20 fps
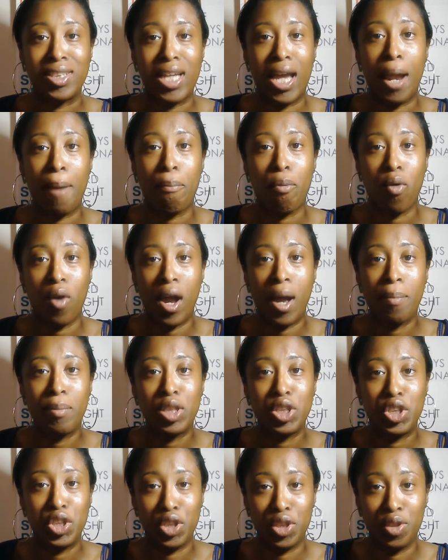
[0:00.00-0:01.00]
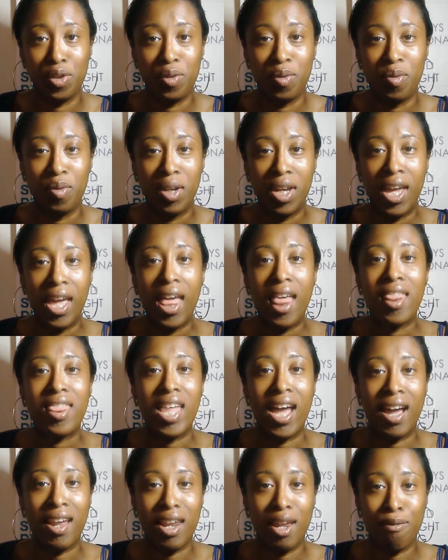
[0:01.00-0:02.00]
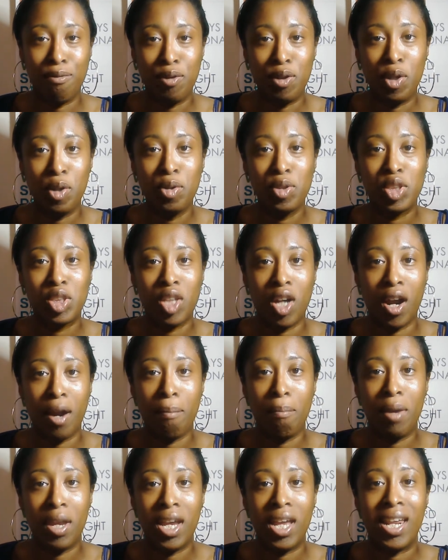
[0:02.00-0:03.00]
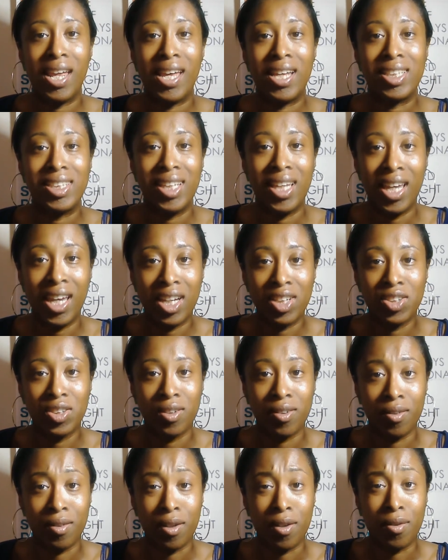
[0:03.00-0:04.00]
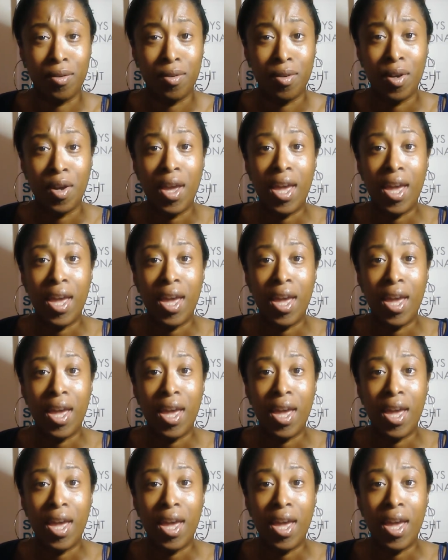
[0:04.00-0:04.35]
I promise you that if you start being intentional